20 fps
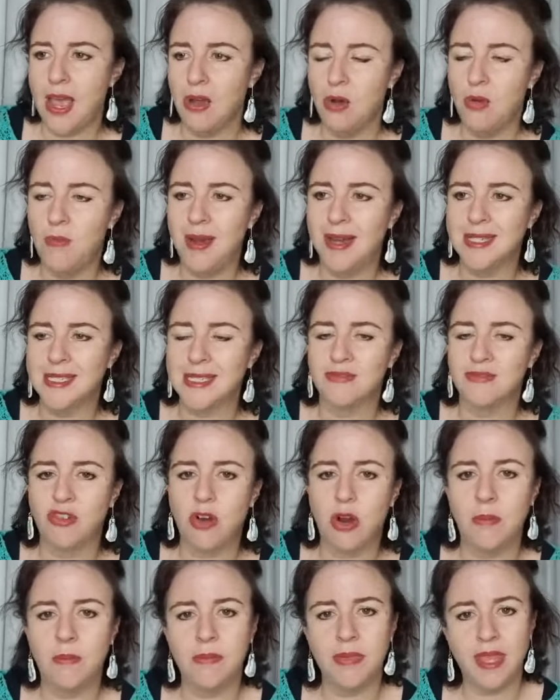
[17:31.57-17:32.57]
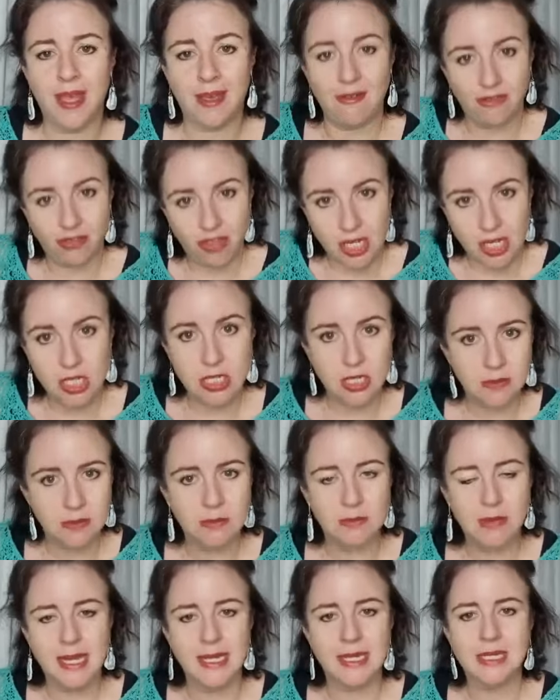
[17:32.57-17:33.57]
almost from that victim
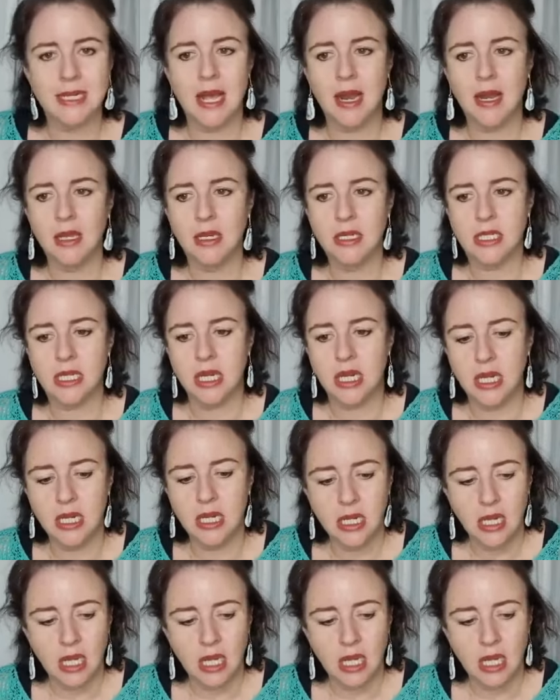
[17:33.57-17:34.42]
mentality